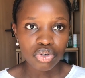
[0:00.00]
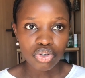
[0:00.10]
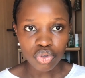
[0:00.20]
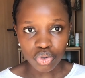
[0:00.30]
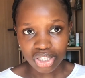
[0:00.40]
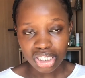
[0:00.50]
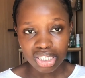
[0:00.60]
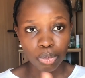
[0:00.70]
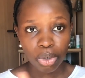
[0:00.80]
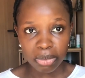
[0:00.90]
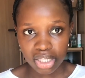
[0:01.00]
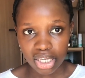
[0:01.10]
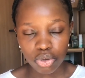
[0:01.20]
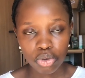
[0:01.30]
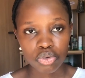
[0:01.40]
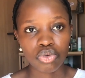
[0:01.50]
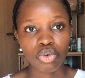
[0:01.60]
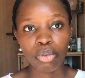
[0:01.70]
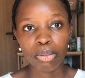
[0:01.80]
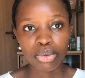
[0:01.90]
you use this website
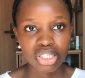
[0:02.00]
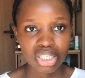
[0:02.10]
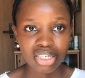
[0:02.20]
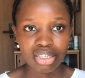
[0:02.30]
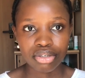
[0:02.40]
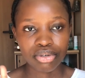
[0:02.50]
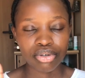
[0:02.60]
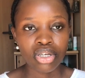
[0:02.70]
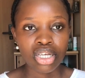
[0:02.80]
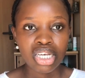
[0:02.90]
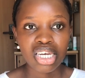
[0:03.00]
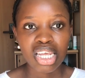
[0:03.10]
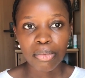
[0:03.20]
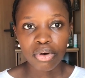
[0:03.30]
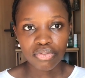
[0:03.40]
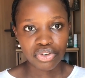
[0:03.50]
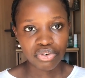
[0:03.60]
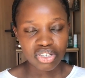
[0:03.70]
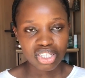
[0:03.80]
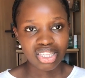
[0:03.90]
also, put in the name of the
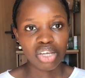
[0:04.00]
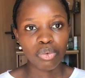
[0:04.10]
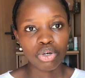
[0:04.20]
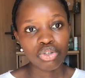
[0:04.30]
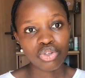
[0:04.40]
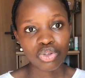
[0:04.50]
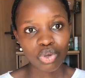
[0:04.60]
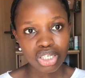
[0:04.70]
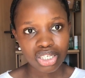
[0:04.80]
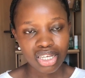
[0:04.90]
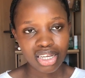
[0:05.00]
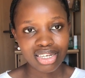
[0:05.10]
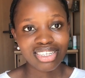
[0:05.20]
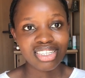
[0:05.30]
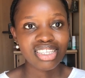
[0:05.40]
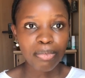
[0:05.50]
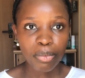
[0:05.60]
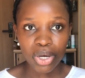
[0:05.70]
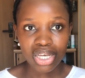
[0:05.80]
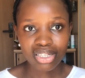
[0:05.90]
university that you want to study in the same
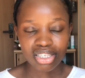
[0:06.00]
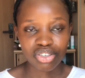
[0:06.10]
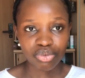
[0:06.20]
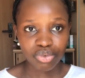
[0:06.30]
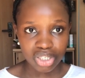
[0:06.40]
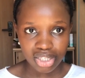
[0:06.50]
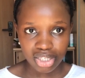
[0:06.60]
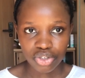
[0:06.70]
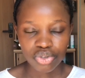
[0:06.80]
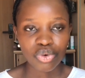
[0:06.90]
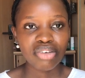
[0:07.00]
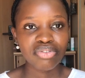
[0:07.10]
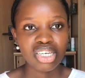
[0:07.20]
way it is written. So if